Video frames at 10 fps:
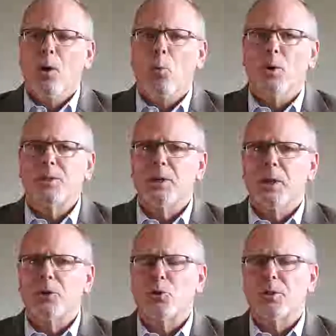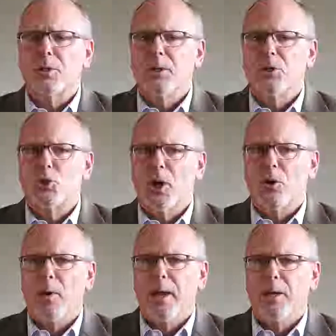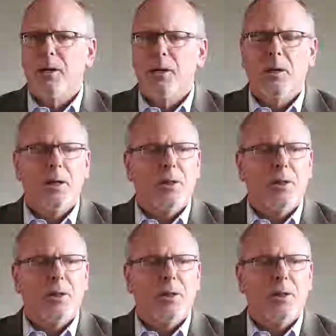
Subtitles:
Once the electricity is generated,